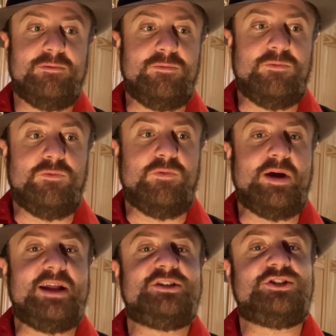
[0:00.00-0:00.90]

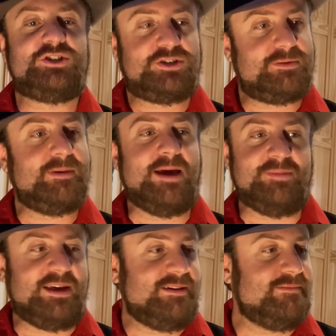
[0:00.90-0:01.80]
Which, I
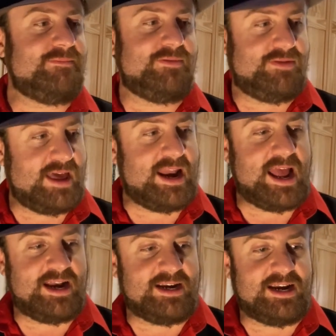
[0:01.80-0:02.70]
mean, that
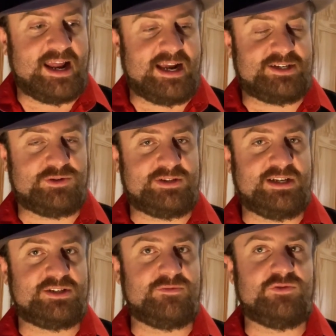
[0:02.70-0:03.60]
added an extra
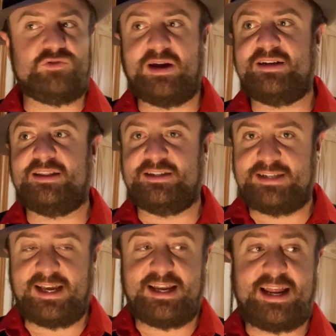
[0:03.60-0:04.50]
sense of dread to the
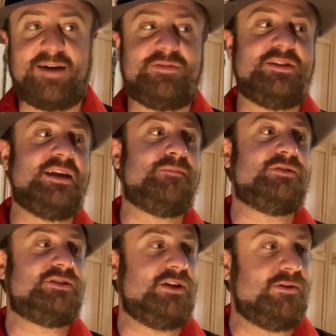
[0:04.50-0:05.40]
second half of the
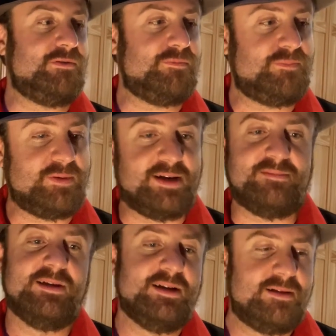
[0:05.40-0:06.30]
episode, but
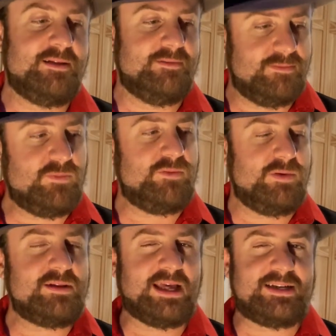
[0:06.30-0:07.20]

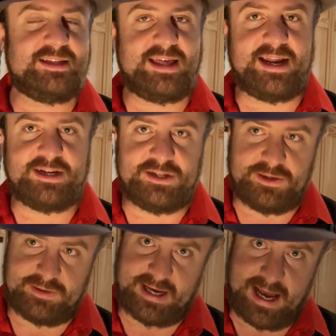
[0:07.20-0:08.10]
we'll get to that in
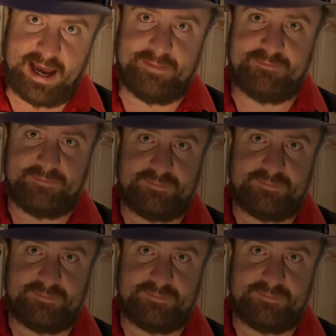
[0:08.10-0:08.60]
due time.